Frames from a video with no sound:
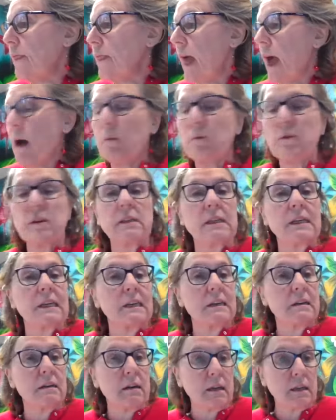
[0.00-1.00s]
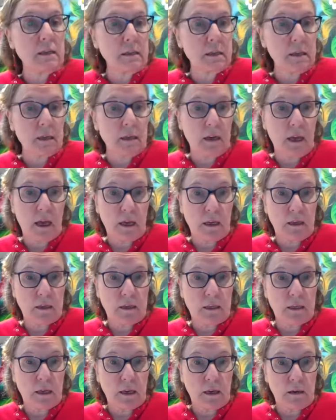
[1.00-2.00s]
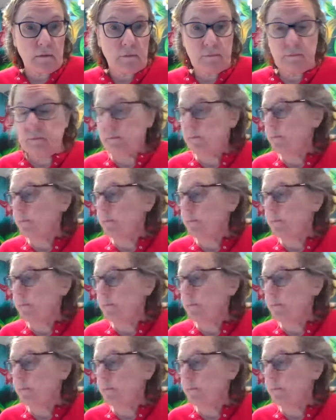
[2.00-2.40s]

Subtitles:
and that was in 1918.